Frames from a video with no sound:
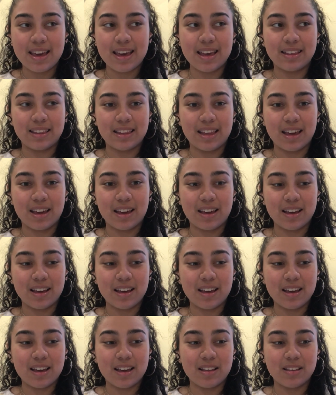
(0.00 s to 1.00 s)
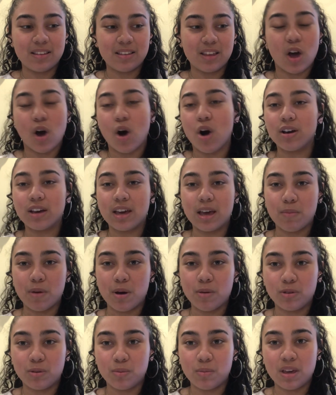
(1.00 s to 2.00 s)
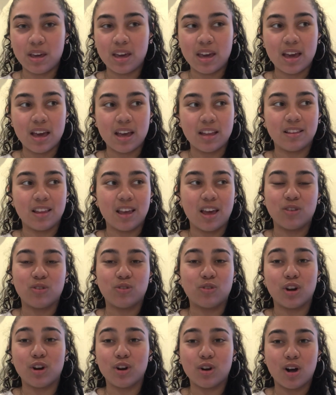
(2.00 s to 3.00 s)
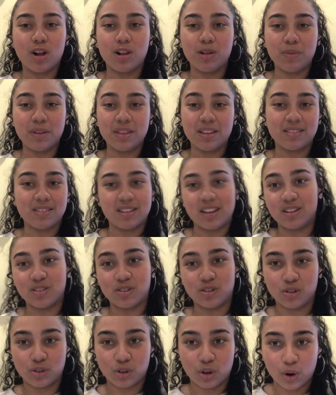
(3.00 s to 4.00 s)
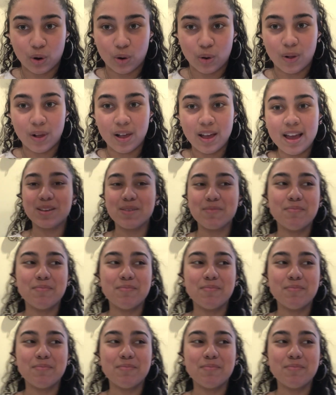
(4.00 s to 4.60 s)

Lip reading: and like they all came up to me and they started calling me the Texas girl.